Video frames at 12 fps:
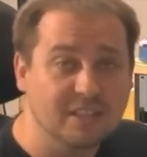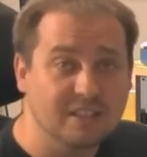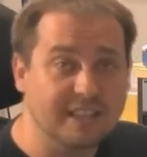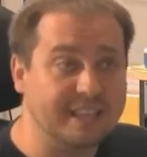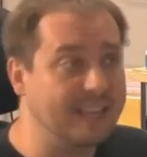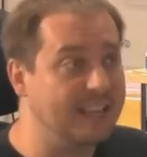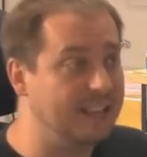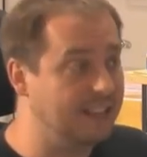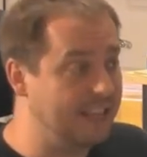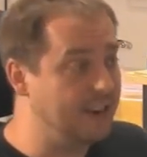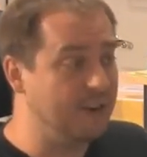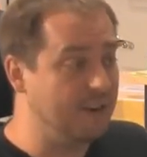
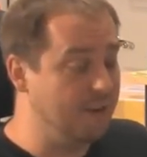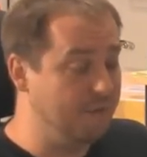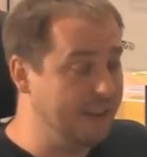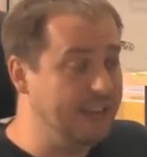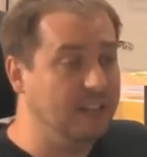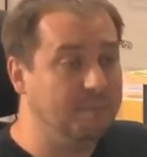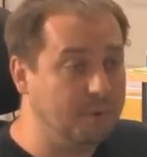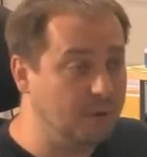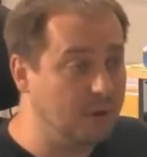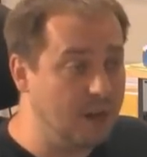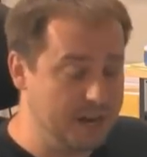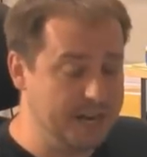that are
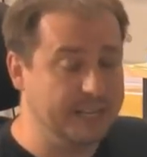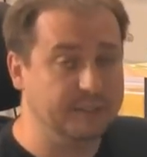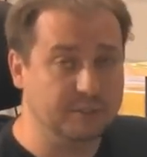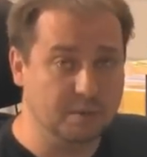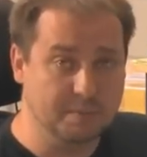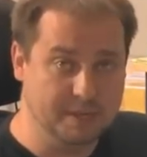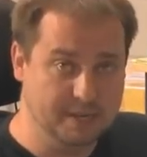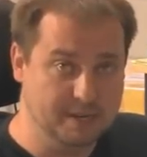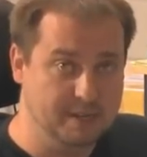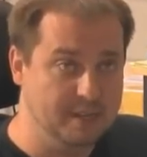available on an instrument